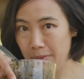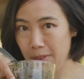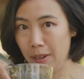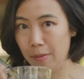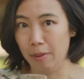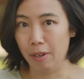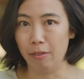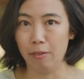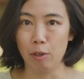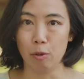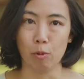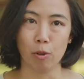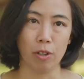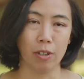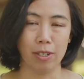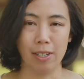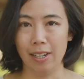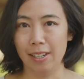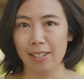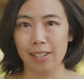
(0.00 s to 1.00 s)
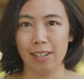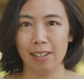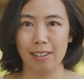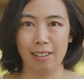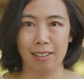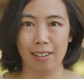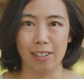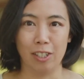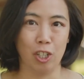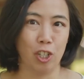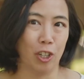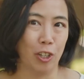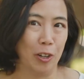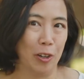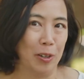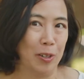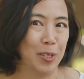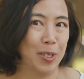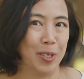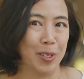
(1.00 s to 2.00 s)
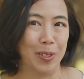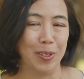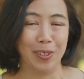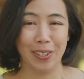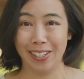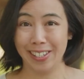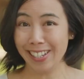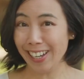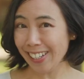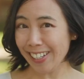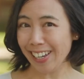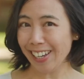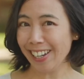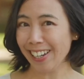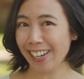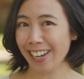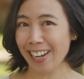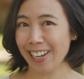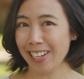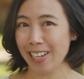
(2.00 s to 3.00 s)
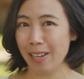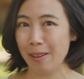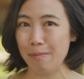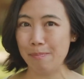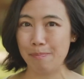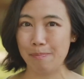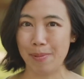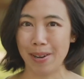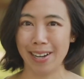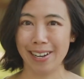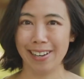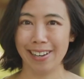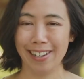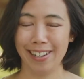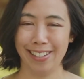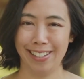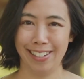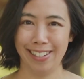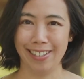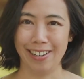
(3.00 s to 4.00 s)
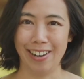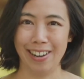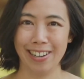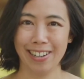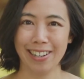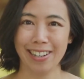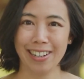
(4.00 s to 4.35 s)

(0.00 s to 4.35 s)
I mean, if you were to taste it, it's sugar, so it's like eating candy, but it's not.